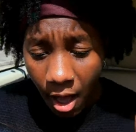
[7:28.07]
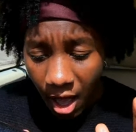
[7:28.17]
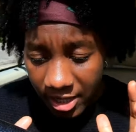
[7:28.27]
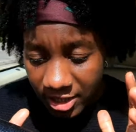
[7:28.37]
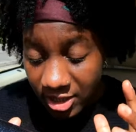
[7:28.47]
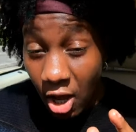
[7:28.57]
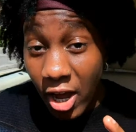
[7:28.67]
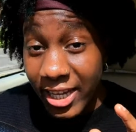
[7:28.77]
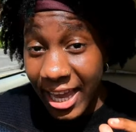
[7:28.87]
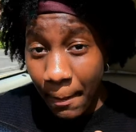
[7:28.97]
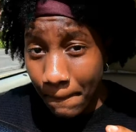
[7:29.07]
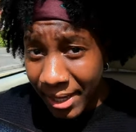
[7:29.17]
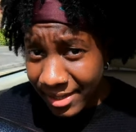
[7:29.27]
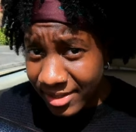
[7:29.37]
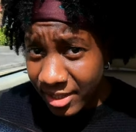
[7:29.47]
I started getting
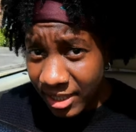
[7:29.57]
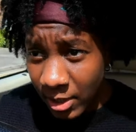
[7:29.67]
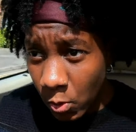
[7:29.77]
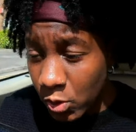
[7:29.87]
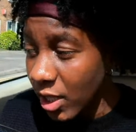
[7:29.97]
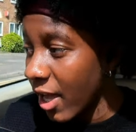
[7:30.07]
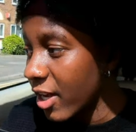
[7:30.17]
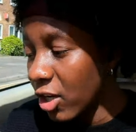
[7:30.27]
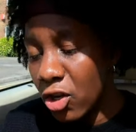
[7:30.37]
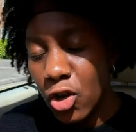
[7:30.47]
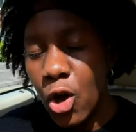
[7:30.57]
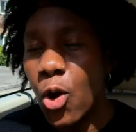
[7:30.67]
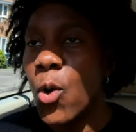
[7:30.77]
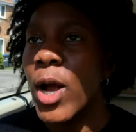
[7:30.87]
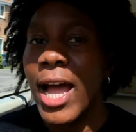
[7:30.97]
pins and needles, like,
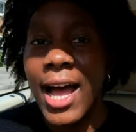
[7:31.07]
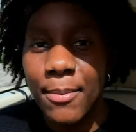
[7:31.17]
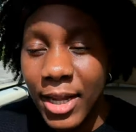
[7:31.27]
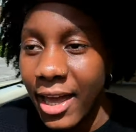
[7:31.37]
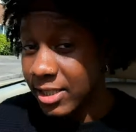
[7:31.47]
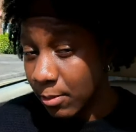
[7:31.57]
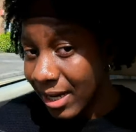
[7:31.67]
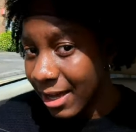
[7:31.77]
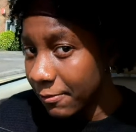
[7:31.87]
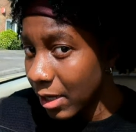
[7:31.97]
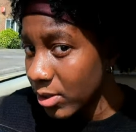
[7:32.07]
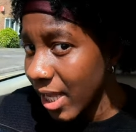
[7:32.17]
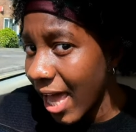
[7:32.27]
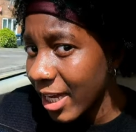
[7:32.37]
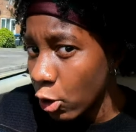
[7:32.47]
no cap. Like, so my left leg was
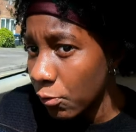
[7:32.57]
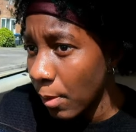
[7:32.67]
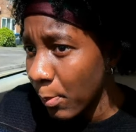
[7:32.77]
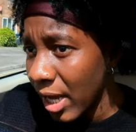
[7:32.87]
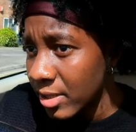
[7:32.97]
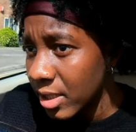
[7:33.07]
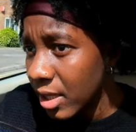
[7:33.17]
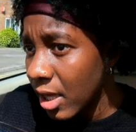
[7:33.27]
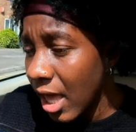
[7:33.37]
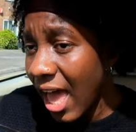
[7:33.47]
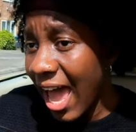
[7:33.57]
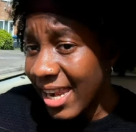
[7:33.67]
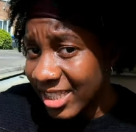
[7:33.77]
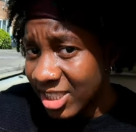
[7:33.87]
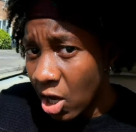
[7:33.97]
hanging off the bed and
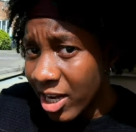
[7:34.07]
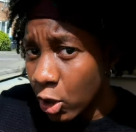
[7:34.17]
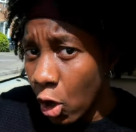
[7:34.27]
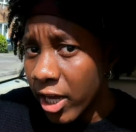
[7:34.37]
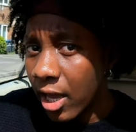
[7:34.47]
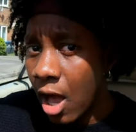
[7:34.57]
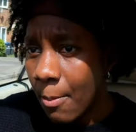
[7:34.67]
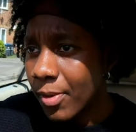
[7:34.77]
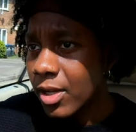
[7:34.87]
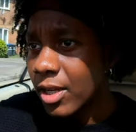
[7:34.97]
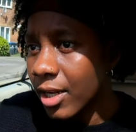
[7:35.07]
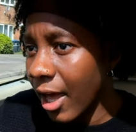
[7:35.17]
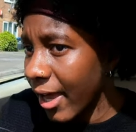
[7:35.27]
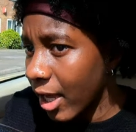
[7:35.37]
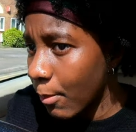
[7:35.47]
it started locking up,
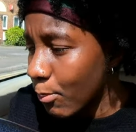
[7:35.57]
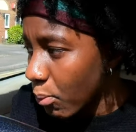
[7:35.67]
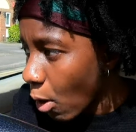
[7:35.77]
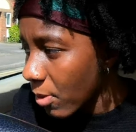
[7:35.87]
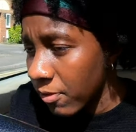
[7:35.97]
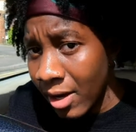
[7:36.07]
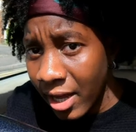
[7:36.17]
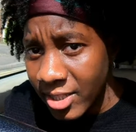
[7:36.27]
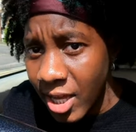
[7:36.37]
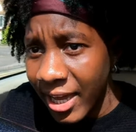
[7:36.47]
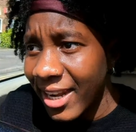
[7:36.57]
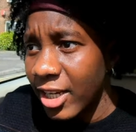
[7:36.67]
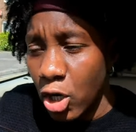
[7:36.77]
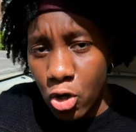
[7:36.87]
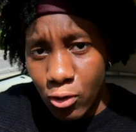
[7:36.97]
like, proper felt like I started getting like a
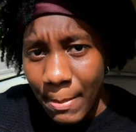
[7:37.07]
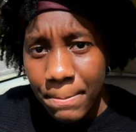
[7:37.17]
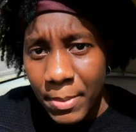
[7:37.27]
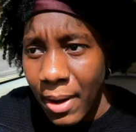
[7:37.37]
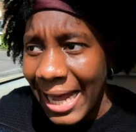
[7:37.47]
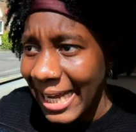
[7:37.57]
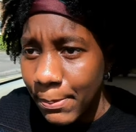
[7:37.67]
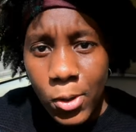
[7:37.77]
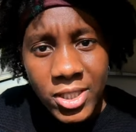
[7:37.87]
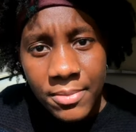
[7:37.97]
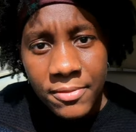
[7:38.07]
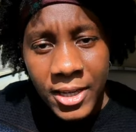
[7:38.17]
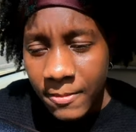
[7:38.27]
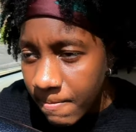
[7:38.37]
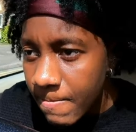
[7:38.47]
cramp in my hip or something.